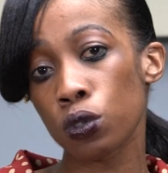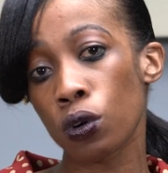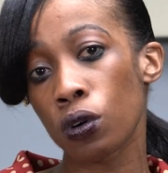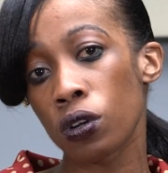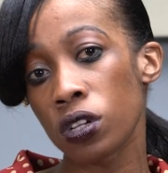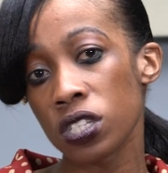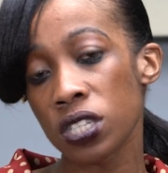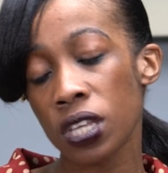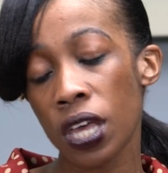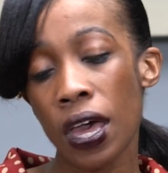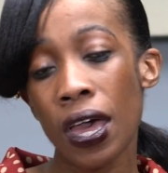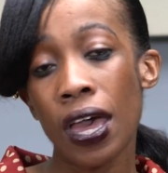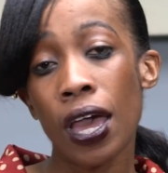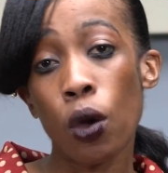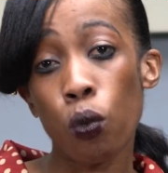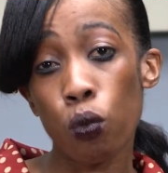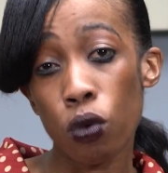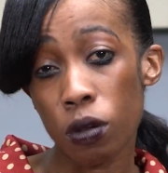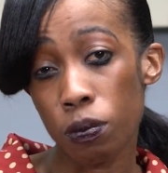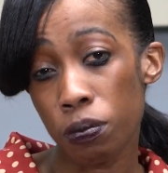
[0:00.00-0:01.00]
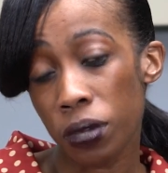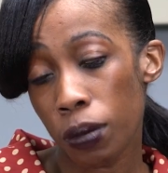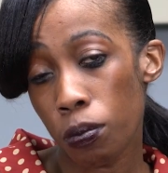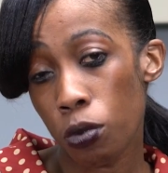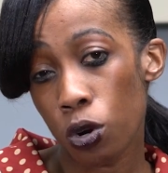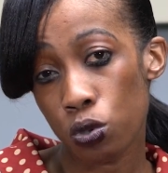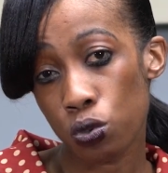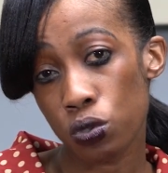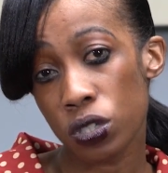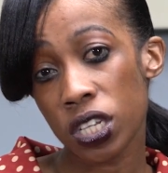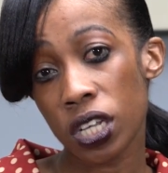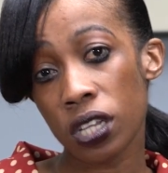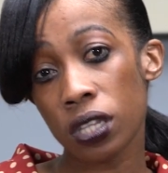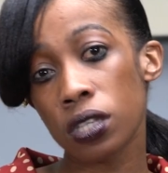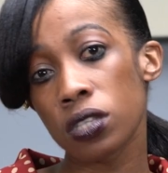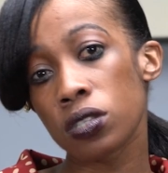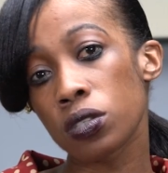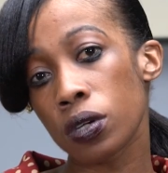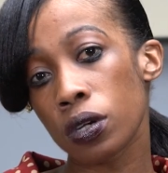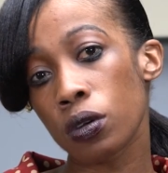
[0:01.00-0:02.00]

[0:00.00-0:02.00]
roles will be able to tell this